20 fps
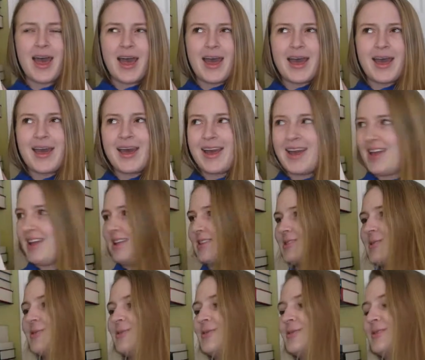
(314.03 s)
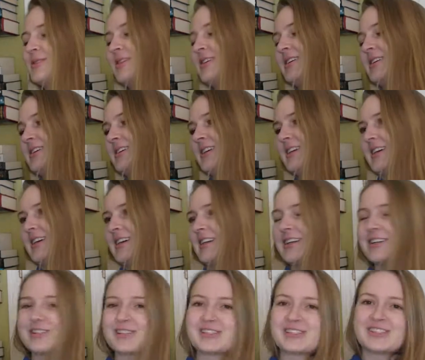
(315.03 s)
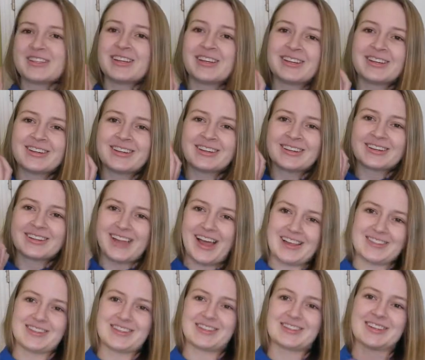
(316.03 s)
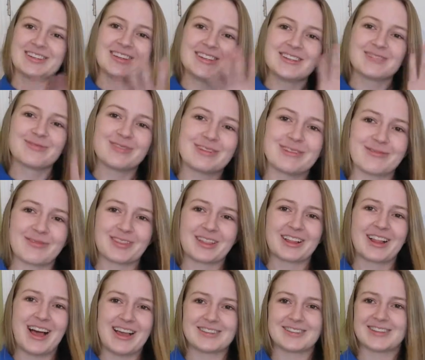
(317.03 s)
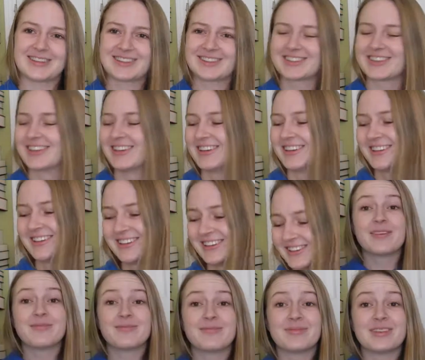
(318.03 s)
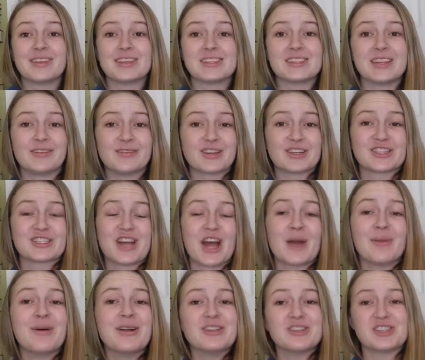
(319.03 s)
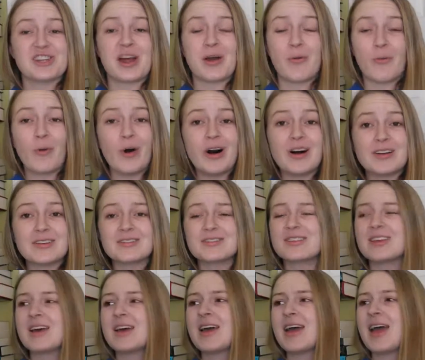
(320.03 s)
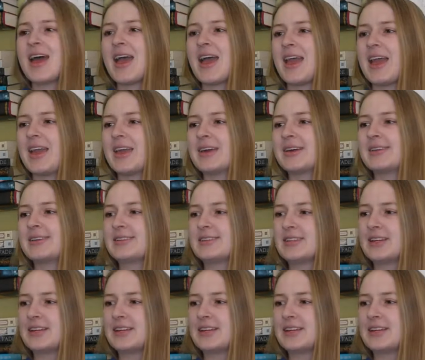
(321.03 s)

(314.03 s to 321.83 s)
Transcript: and it's old, and classics. I need to read the classics. The Silver Star by Jeanette Walls, and